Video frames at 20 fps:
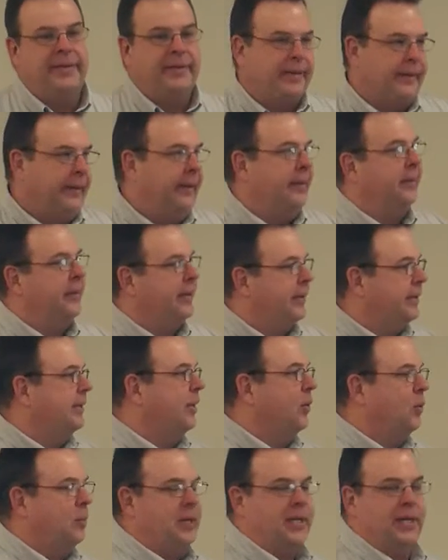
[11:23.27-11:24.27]
you know, the
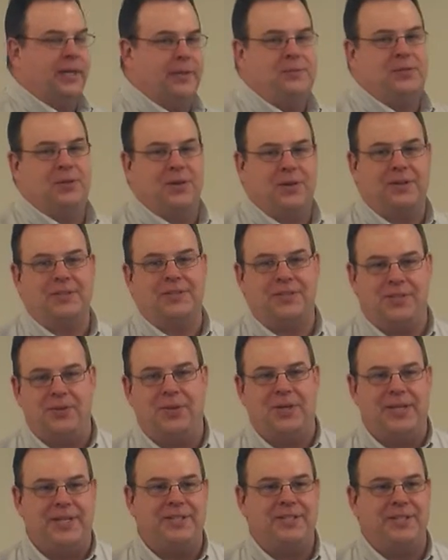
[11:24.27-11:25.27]
old beat up truck still
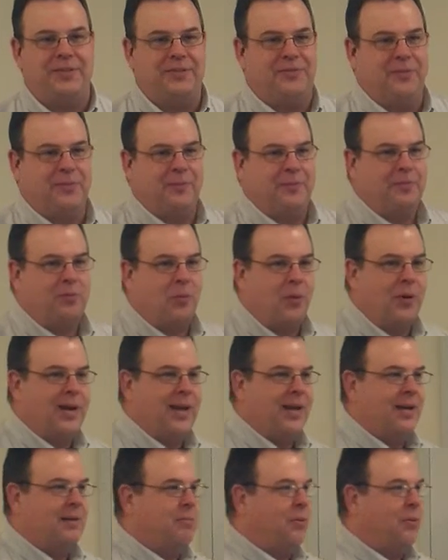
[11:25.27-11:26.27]
gets you from point A to